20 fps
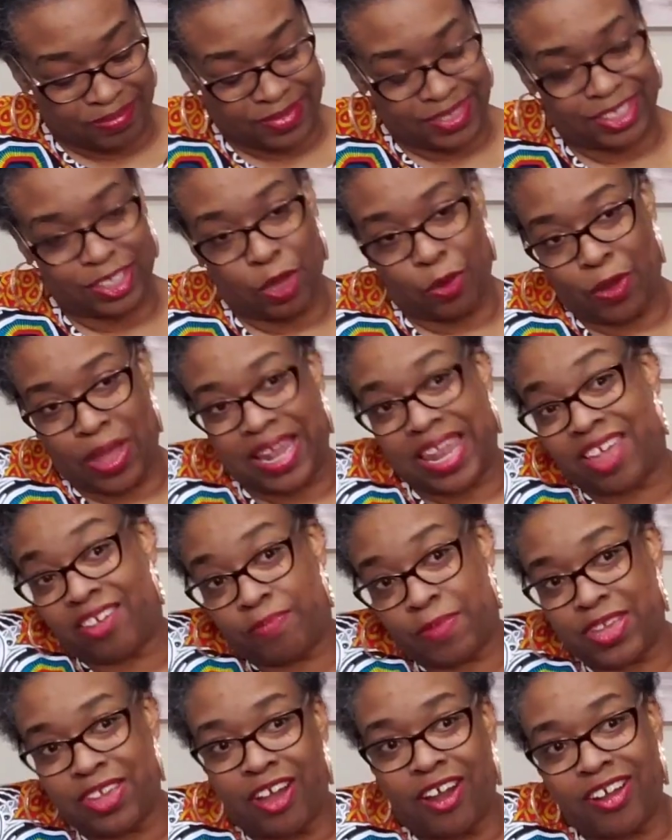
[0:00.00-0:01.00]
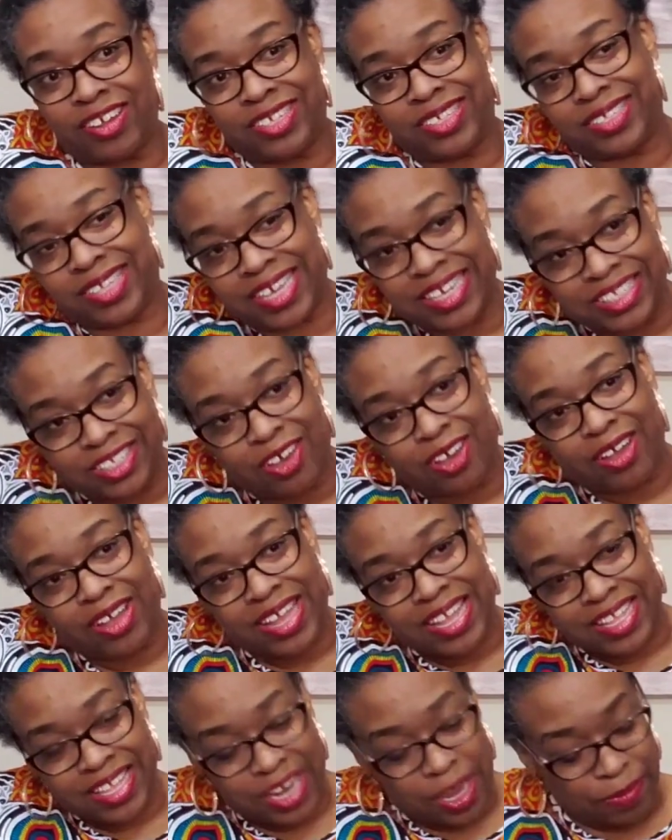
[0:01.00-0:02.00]
So I left my yardstick, so
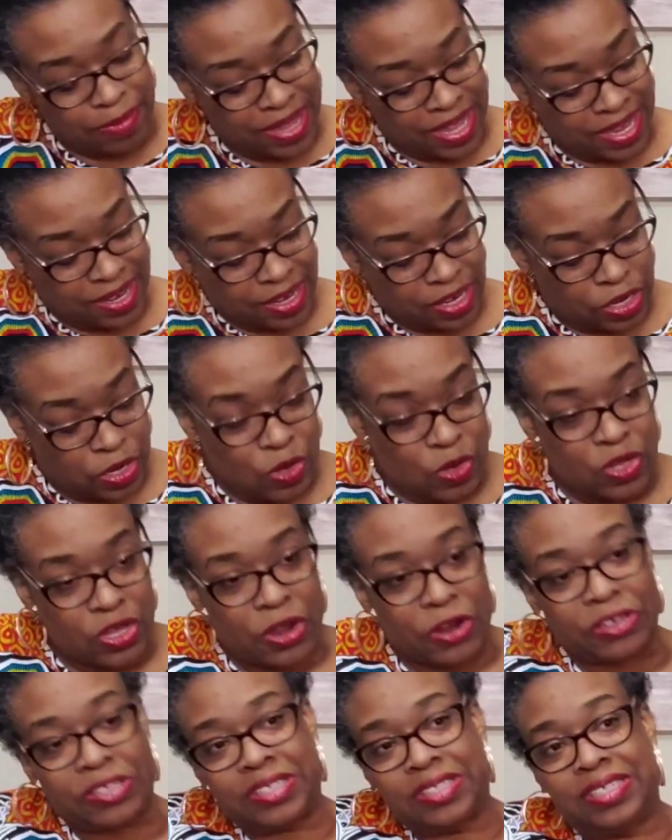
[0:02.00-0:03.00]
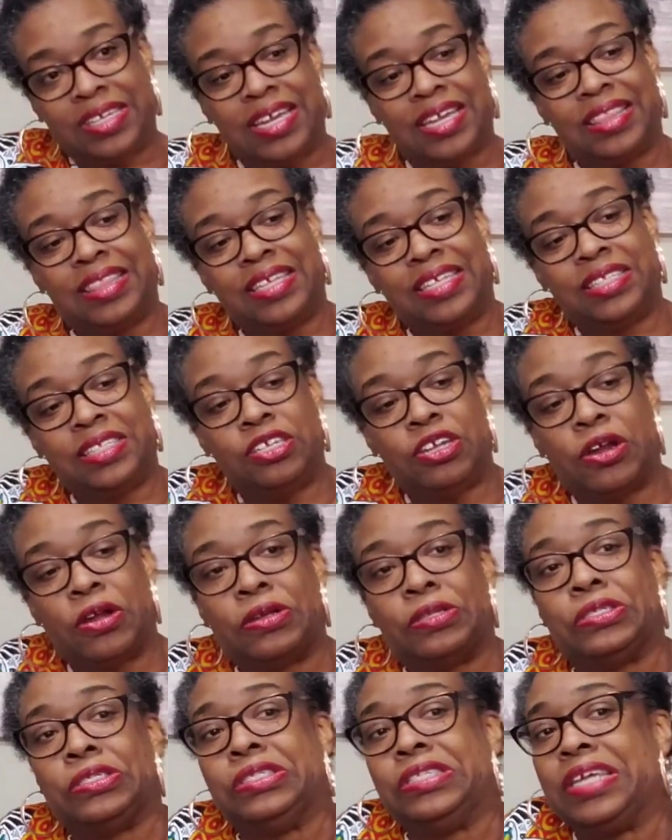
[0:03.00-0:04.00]
I ended up getting a new yardstick. This
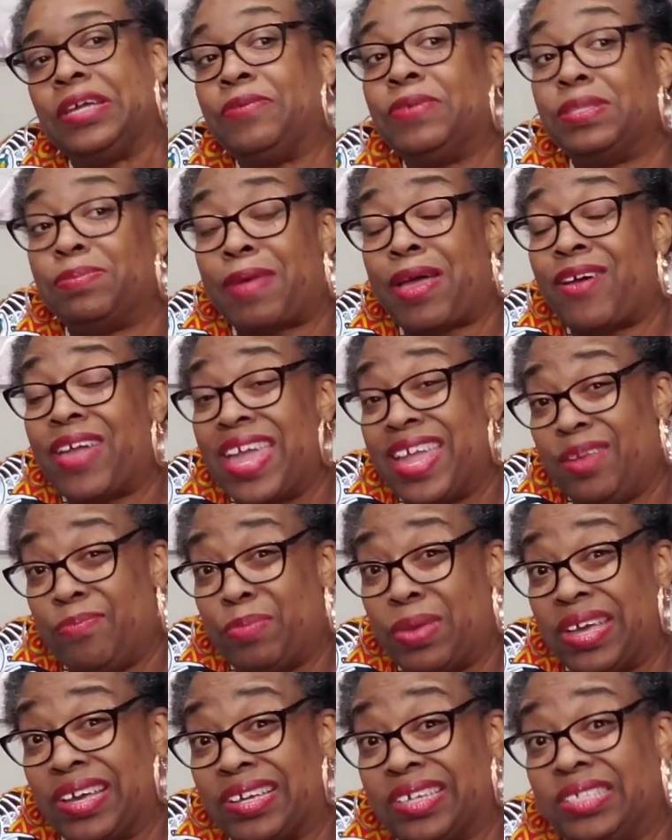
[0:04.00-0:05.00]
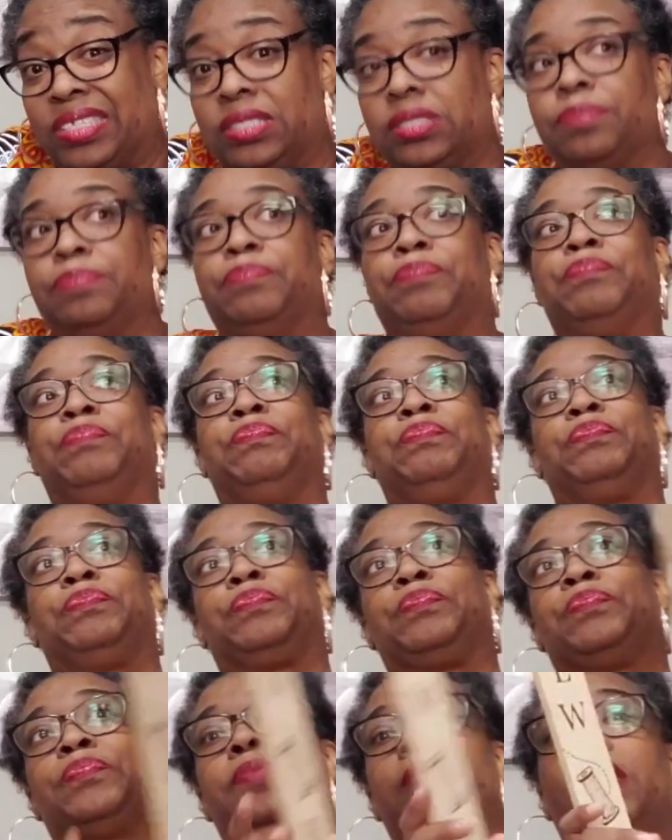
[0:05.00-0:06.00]
yardstick was about $8.
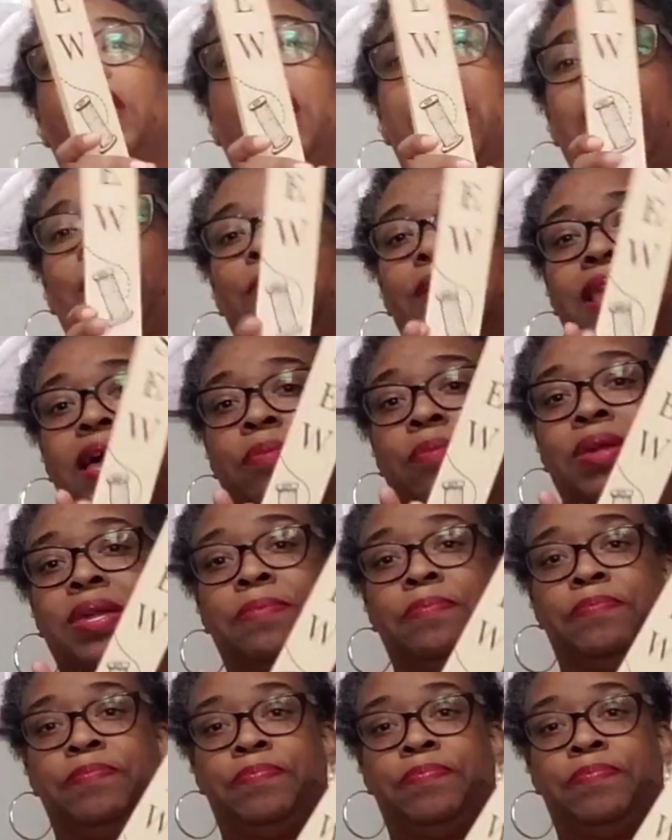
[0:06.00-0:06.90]
Hobby Lobby,